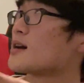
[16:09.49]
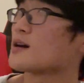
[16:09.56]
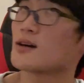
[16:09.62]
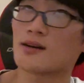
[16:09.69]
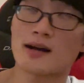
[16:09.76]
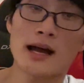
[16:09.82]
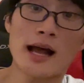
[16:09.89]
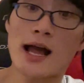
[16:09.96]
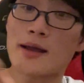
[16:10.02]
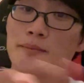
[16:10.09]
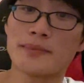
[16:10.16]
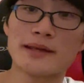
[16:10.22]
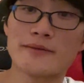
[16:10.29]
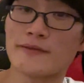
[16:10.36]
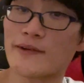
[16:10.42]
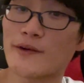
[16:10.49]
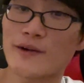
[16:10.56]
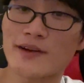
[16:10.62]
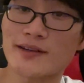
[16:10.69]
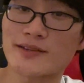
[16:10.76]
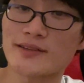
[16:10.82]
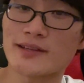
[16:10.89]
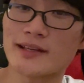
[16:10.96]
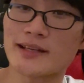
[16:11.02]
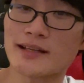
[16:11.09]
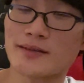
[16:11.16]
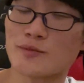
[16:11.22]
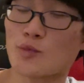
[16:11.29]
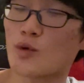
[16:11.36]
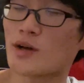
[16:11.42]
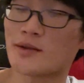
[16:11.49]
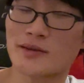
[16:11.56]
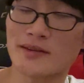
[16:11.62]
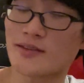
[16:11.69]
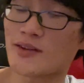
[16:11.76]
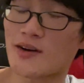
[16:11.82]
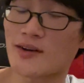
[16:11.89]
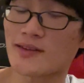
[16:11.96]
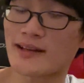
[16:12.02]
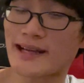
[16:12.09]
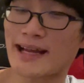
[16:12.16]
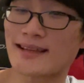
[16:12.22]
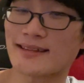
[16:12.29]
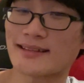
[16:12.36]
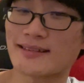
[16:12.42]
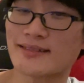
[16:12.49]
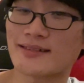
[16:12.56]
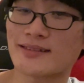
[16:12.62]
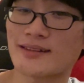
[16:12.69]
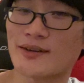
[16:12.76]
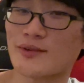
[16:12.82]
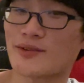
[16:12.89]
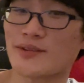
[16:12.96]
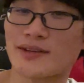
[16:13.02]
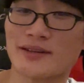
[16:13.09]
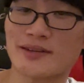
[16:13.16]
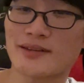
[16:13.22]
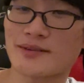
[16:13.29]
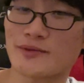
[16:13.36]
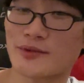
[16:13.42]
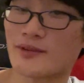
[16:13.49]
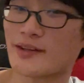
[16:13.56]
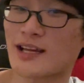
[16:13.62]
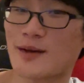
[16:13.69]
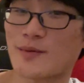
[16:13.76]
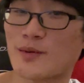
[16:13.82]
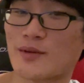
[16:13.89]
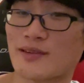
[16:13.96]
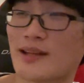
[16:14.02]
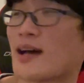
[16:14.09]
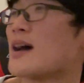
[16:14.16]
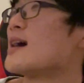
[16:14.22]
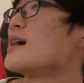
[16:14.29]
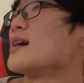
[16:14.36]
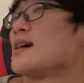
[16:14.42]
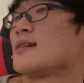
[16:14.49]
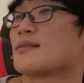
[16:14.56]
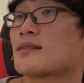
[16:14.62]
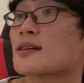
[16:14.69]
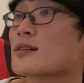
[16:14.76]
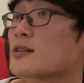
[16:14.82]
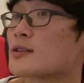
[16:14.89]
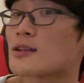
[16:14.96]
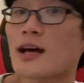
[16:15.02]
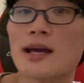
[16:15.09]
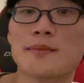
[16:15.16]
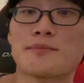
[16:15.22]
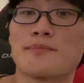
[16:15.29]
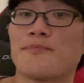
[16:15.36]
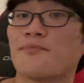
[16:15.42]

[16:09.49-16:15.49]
I beat VOHD in one song, like at least I was like really happy with that. And second, I